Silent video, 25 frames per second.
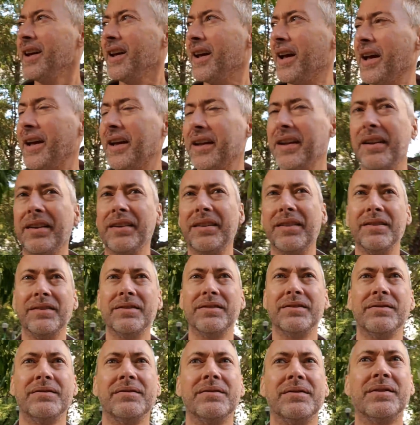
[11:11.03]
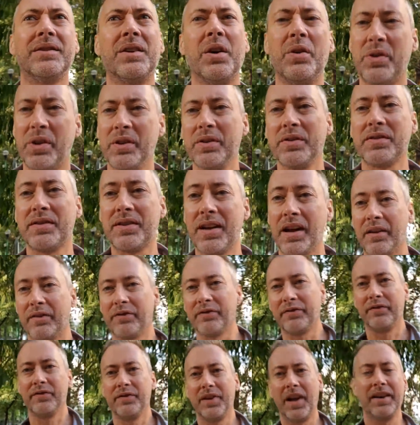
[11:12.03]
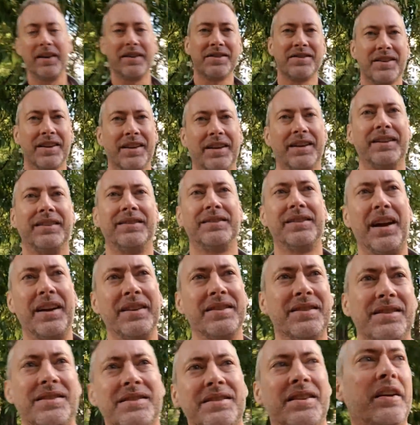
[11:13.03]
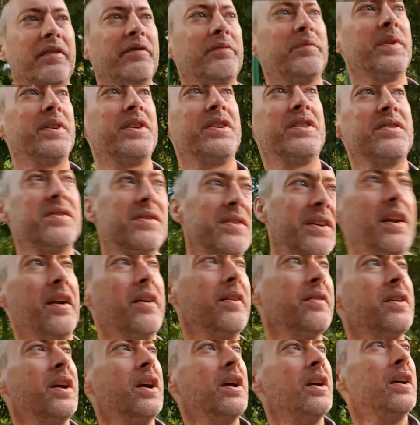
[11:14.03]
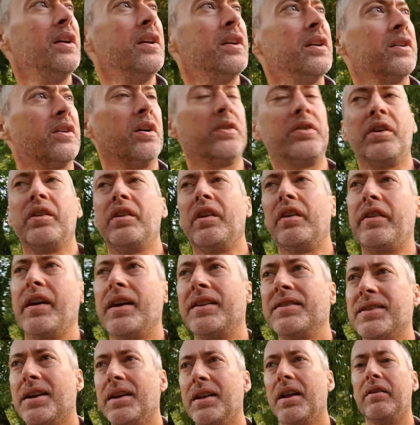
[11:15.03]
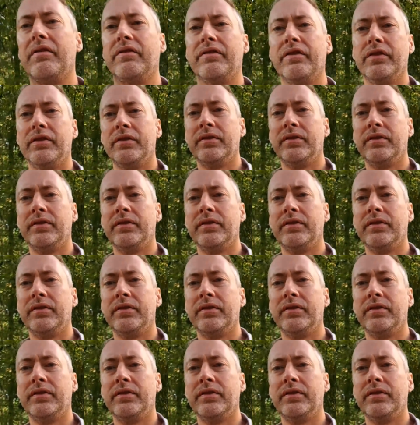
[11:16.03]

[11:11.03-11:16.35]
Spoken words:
and go do stuff. Not necessarily tons of stuff, but just, you know, go do the things I love.